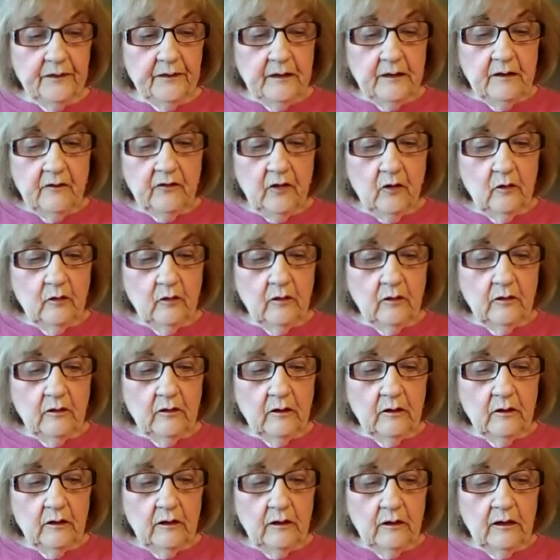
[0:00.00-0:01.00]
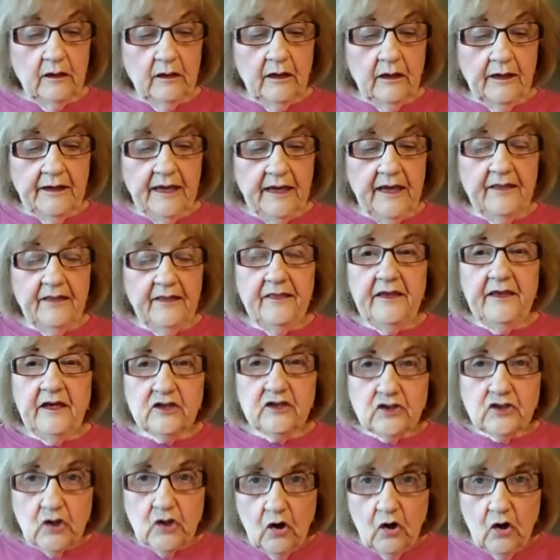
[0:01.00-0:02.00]
So again, the
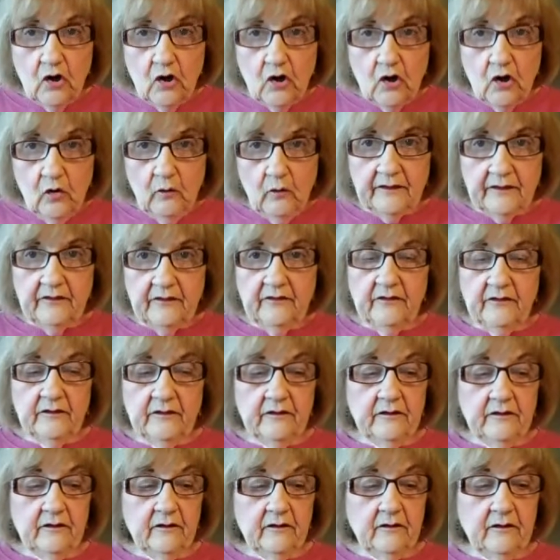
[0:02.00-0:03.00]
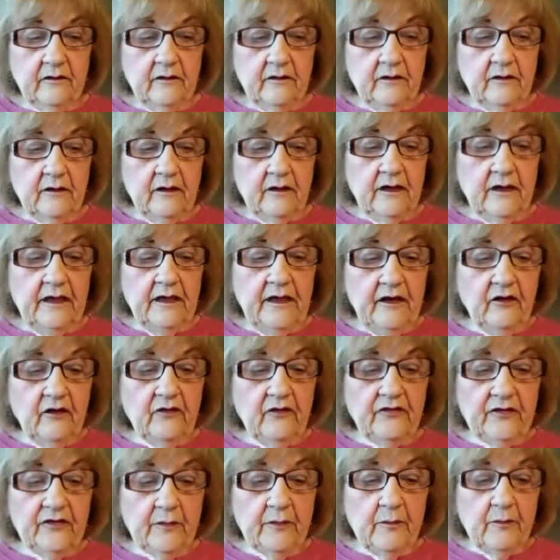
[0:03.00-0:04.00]
atonement
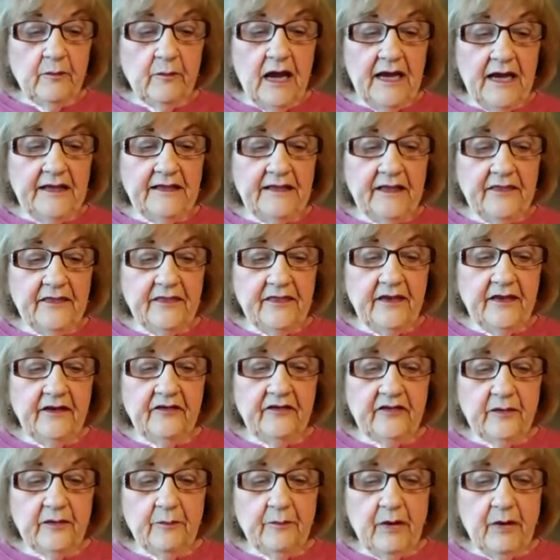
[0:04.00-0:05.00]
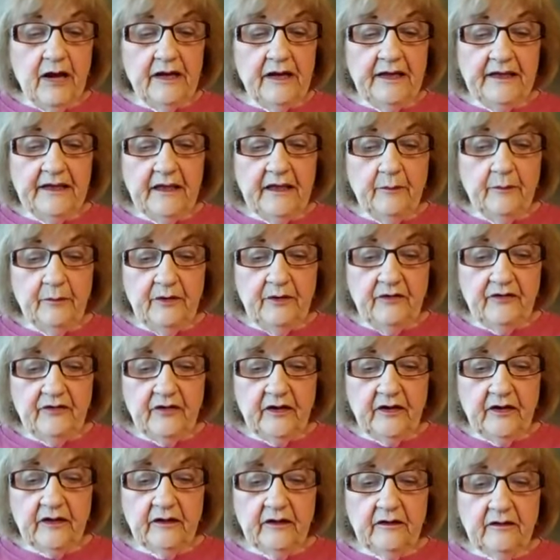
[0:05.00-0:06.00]
heals the mind that thinks the body can be
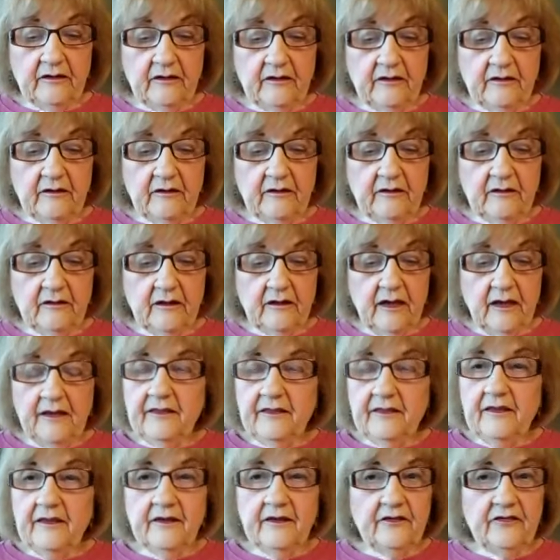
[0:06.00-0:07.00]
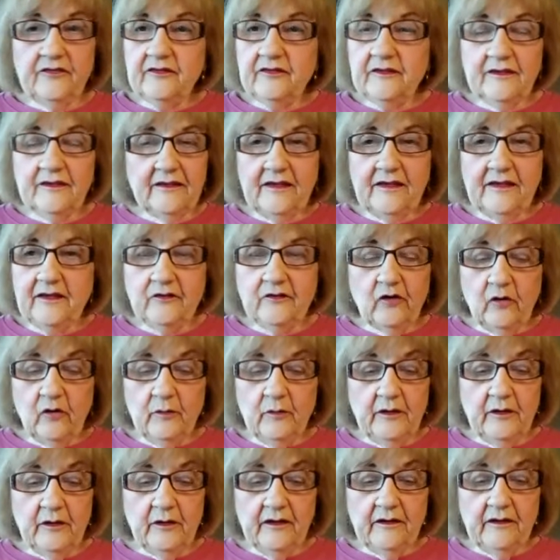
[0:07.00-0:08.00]
sick. And this, the
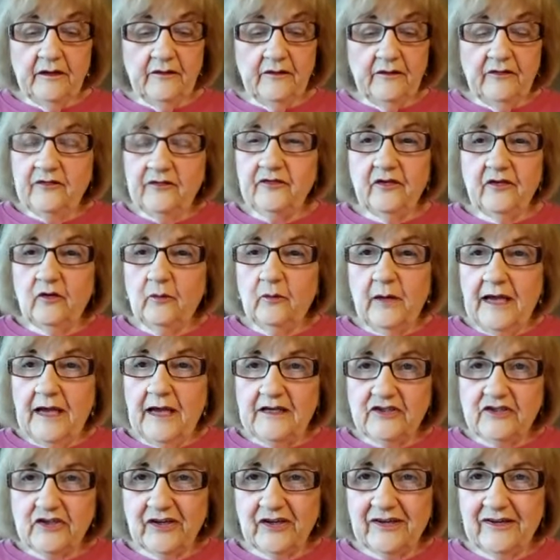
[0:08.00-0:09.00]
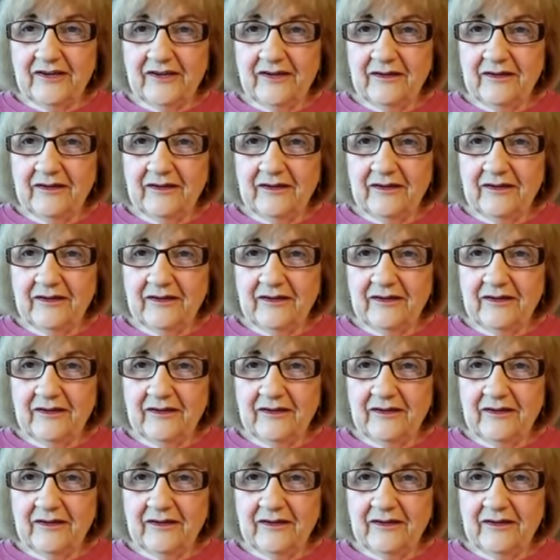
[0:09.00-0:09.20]
atonement, this is no magic.